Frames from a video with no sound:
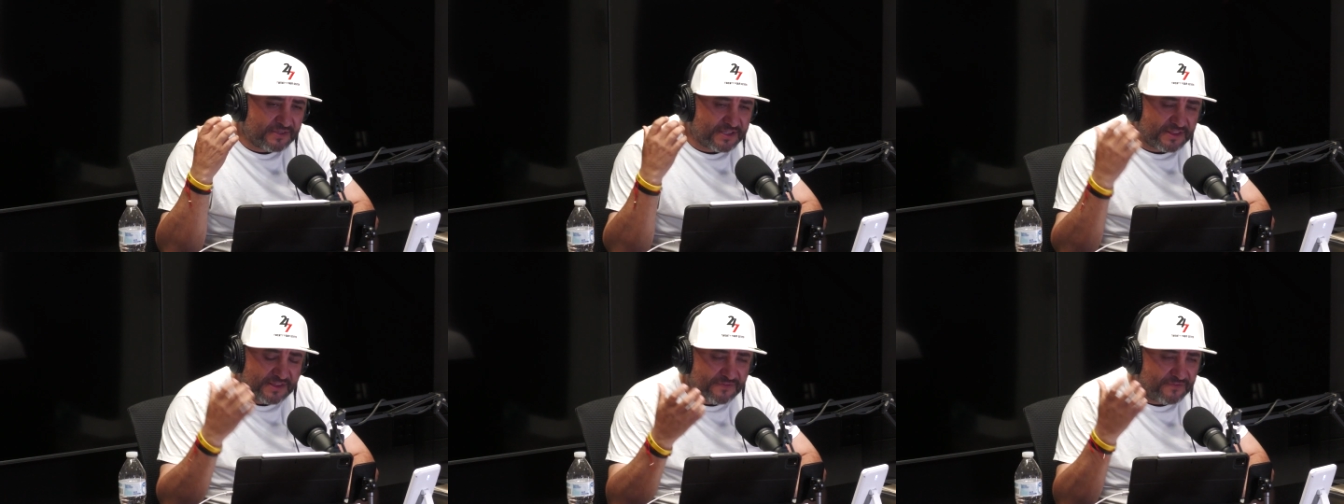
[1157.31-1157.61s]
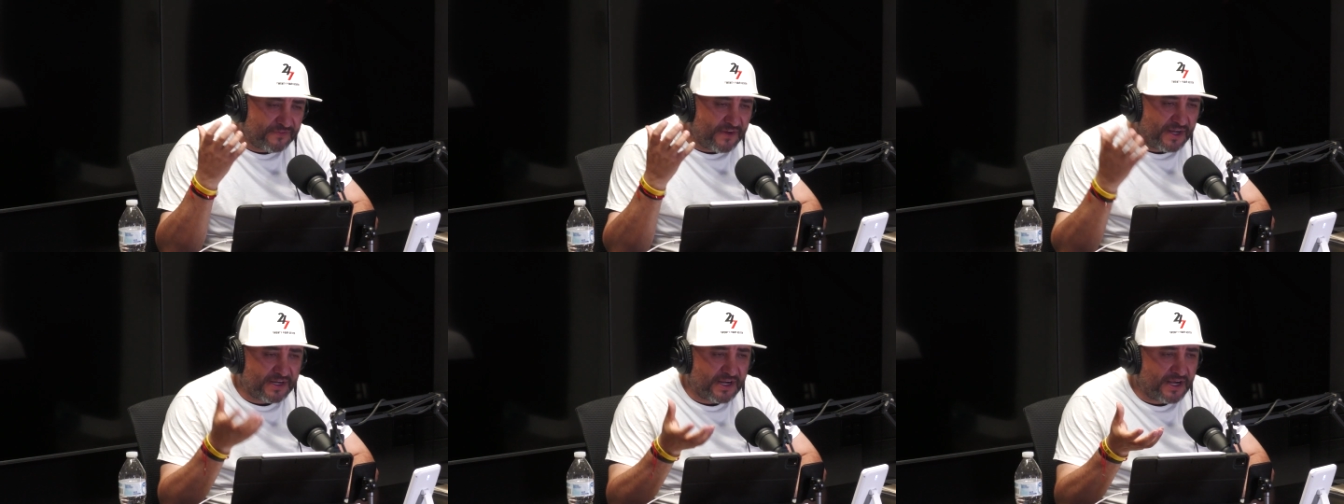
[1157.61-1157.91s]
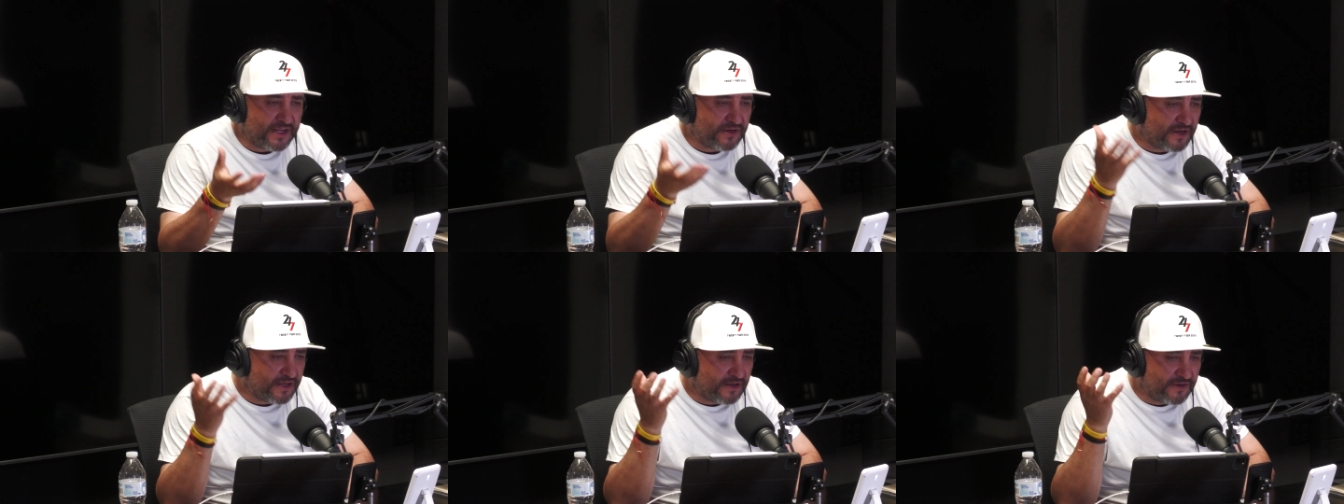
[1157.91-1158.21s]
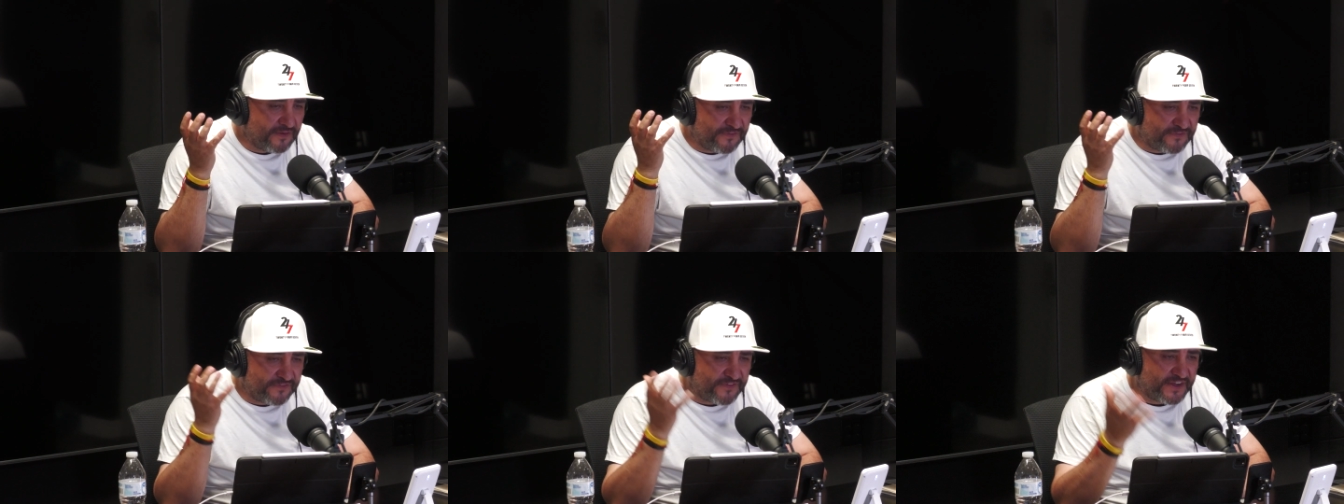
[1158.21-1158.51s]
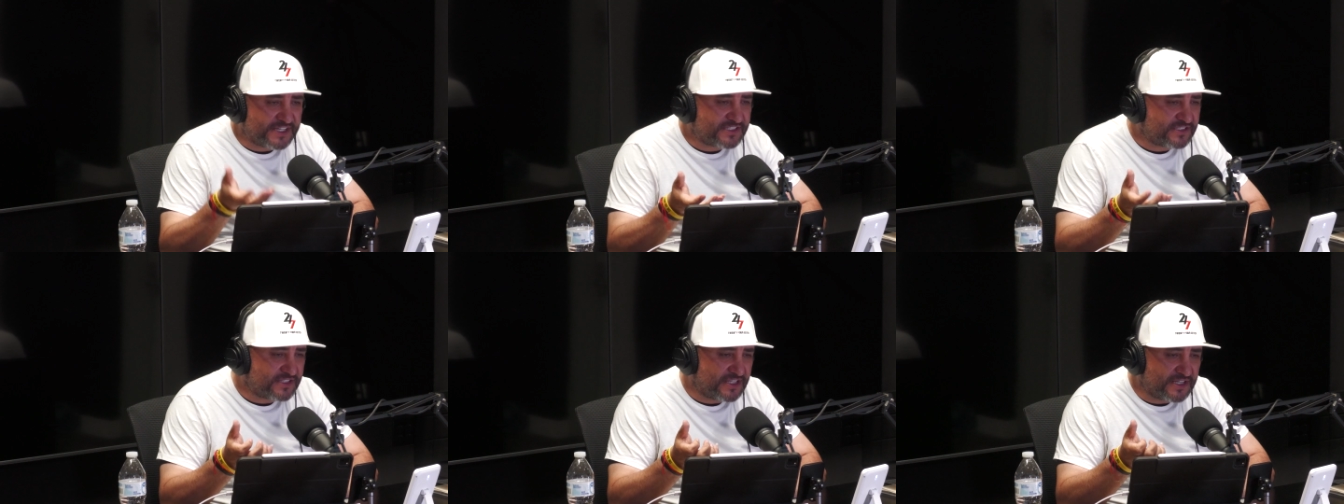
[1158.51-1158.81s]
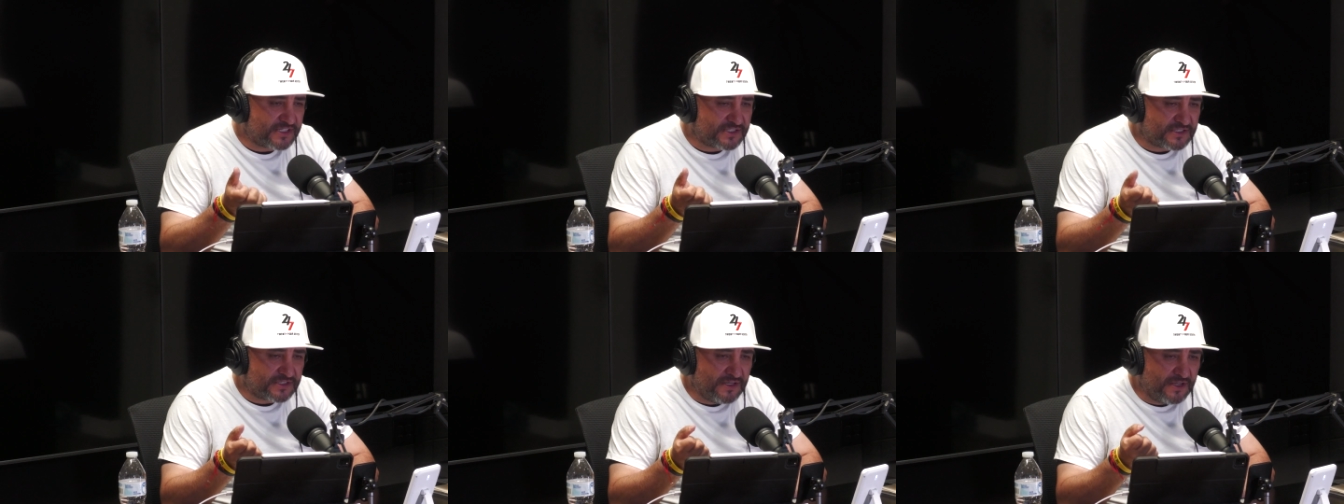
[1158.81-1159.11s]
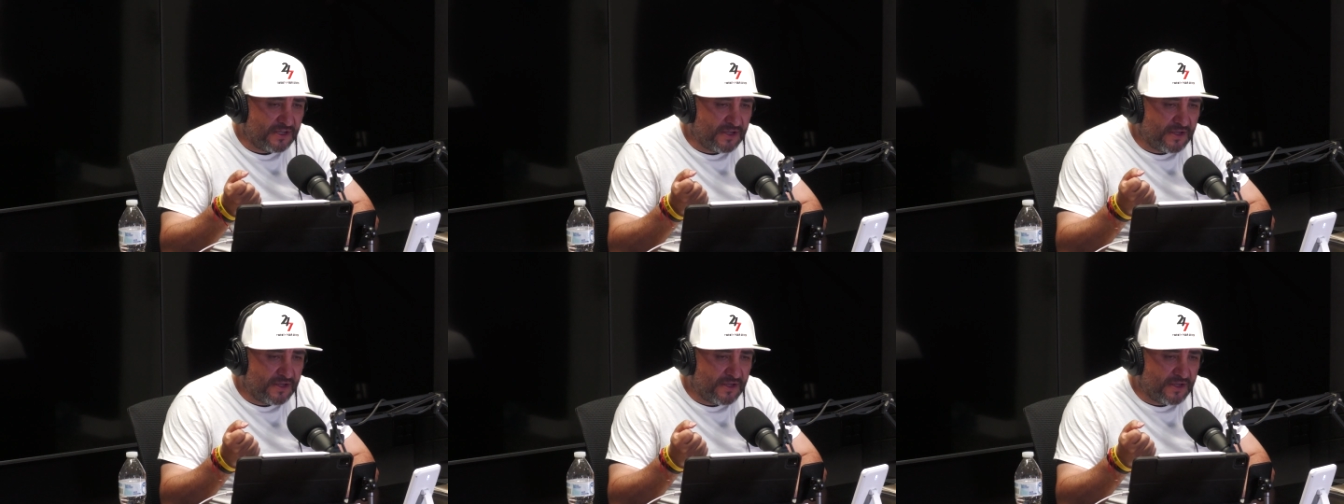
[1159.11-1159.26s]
what the fuck? How am I gonna fix this?